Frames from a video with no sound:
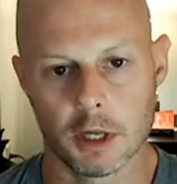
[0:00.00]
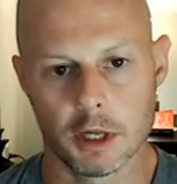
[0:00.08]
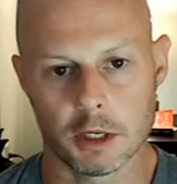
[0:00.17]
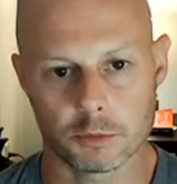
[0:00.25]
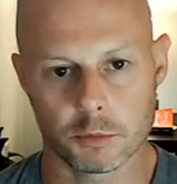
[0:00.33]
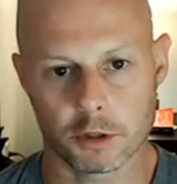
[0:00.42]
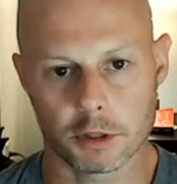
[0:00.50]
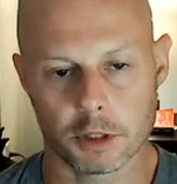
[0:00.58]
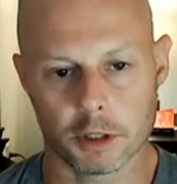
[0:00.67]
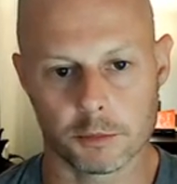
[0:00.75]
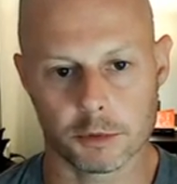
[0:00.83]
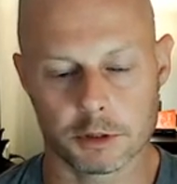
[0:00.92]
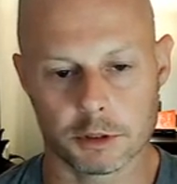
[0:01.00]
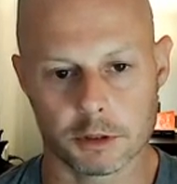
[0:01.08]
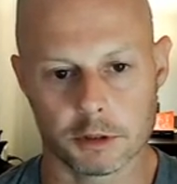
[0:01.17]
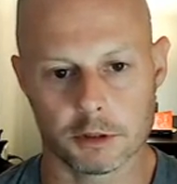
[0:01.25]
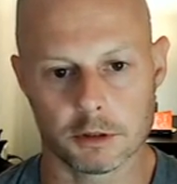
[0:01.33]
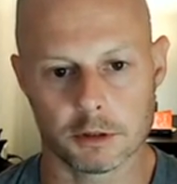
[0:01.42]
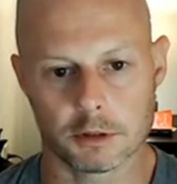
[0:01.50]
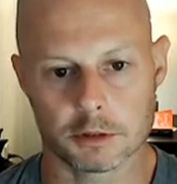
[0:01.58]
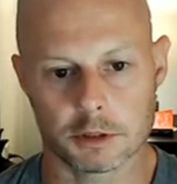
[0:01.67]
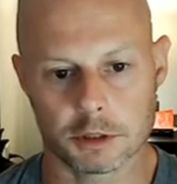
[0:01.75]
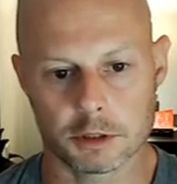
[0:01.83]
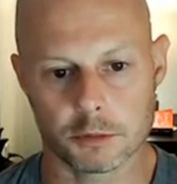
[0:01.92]
is working on a particular
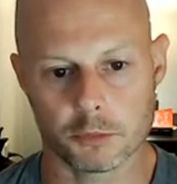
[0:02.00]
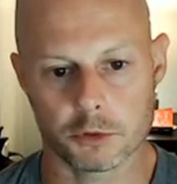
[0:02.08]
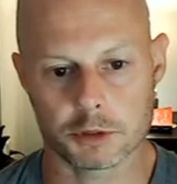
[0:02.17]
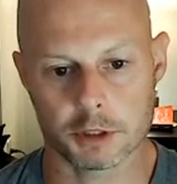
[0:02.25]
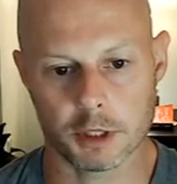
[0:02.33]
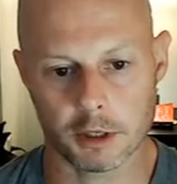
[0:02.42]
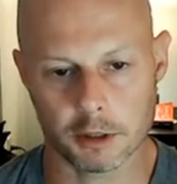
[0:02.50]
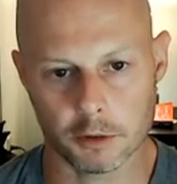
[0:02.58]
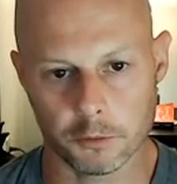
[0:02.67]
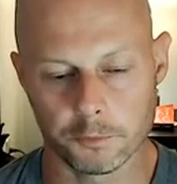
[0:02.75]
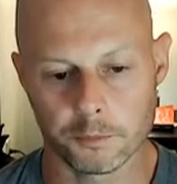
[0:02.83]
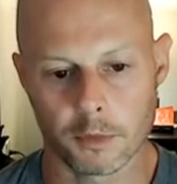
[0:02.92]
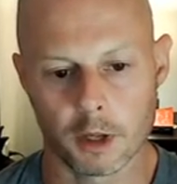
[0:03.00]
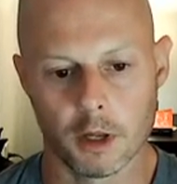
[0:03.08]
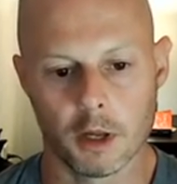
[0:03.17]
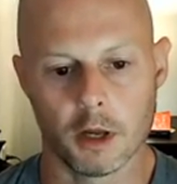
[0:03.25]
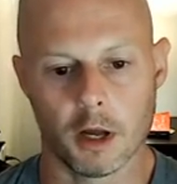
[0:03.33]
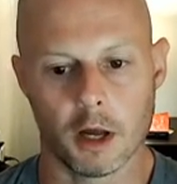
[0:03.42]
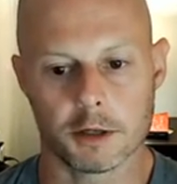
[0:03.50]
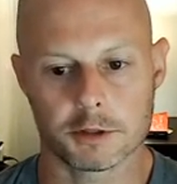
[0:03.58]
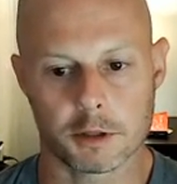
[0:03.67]
system or scenario, as I